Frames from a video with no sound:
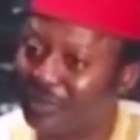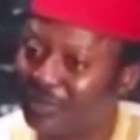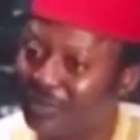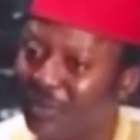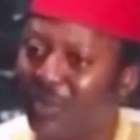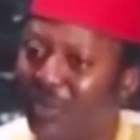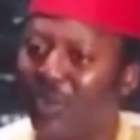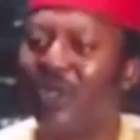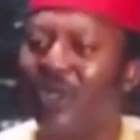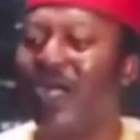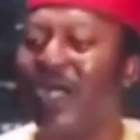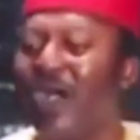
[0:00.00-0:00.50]

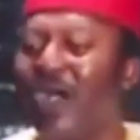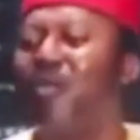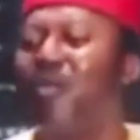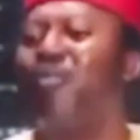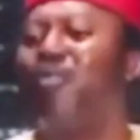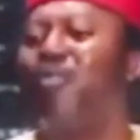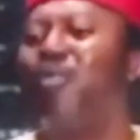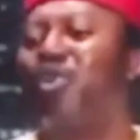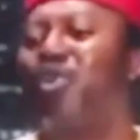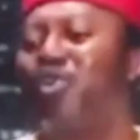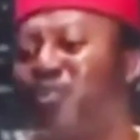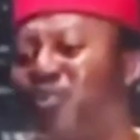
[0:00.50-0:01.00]
So
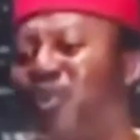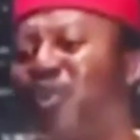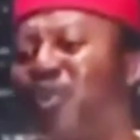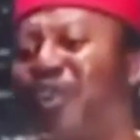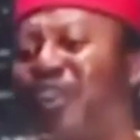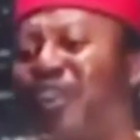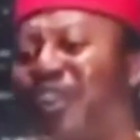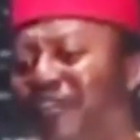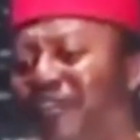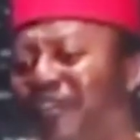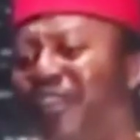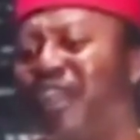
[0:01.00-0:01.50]
how much
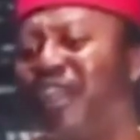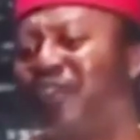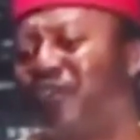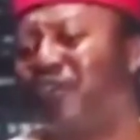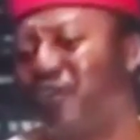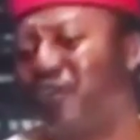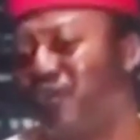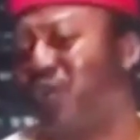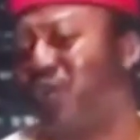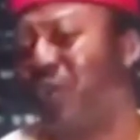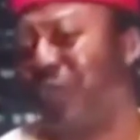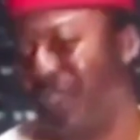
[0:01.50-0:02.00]
more
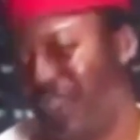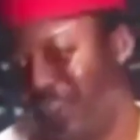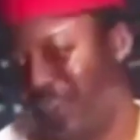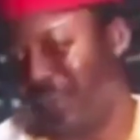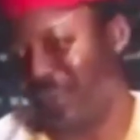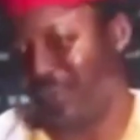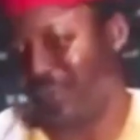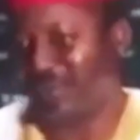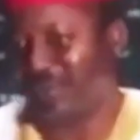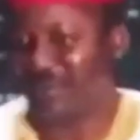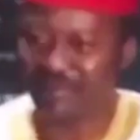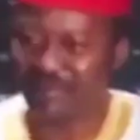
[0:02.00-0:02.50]
evidence do we
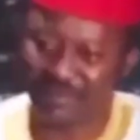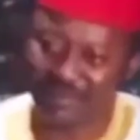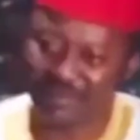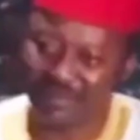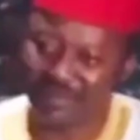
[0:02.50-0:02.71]
need?